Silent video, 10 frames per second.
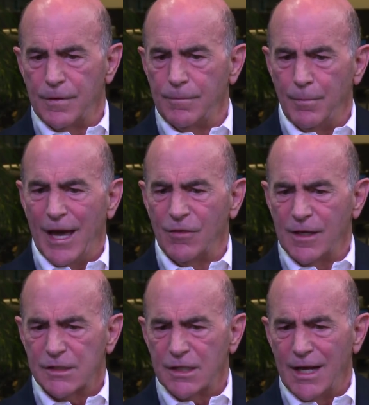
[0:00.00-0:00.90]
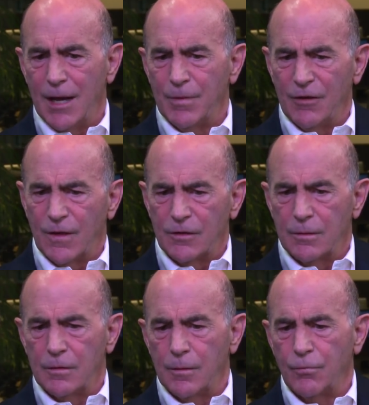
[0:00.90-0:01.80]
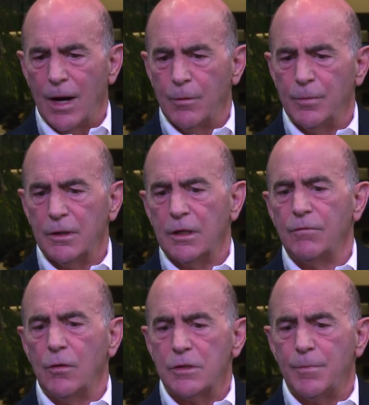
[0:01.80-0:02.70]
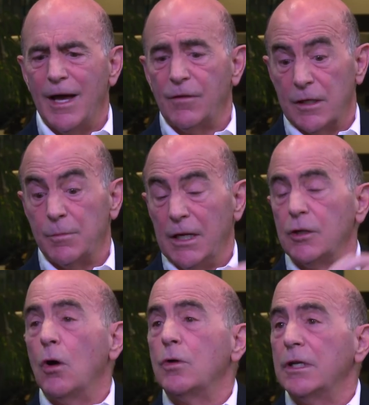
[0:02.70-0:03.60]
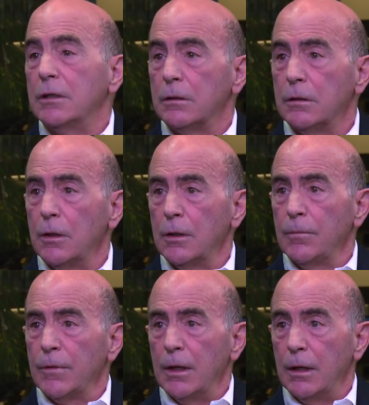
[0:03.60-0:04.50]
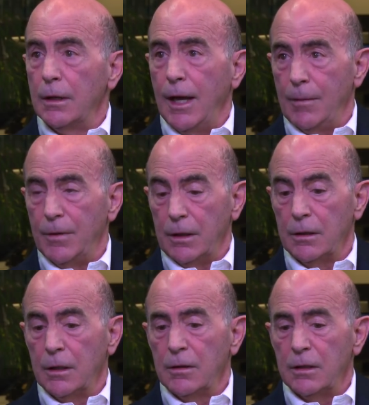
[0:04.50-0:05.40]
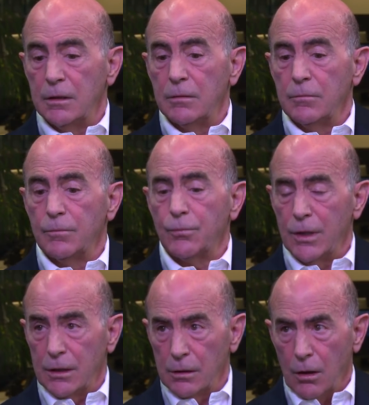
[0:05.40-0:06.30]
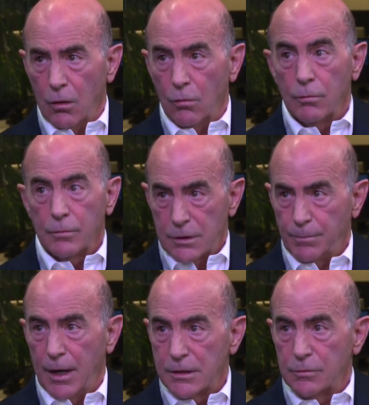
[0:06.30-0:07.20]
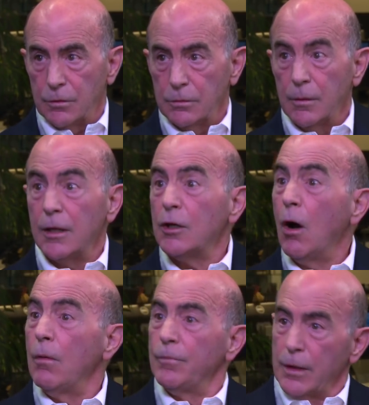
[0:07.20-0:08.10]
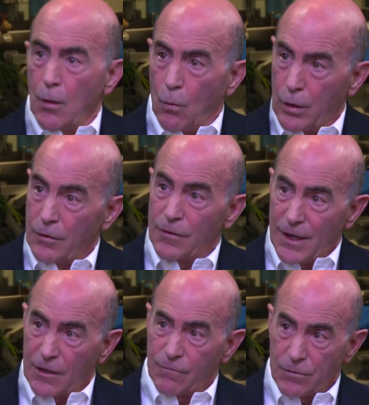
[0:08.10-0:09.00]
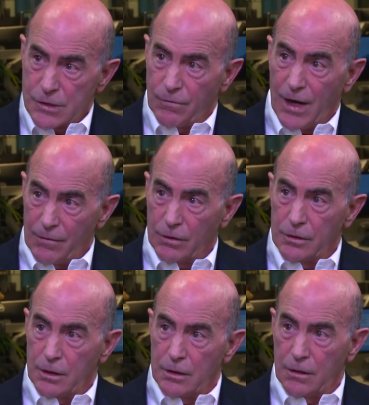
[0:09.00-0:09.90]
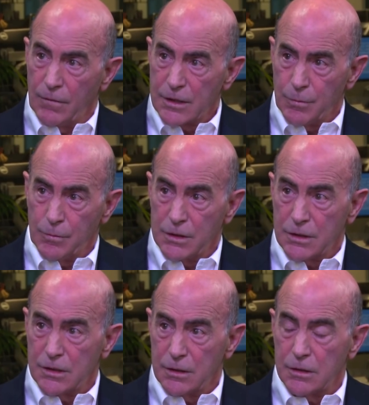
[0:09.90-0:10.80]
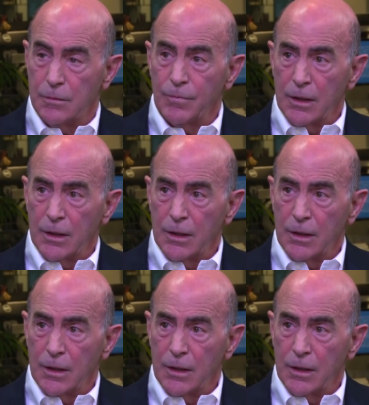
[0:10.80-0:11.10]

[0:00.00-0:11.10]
bad things can happen, I think the, the probability of those bad things, meaning no deal uh, happening, is pretty low. It's possible. Mm -hmm. all, one of the things for survival in, in the investment business is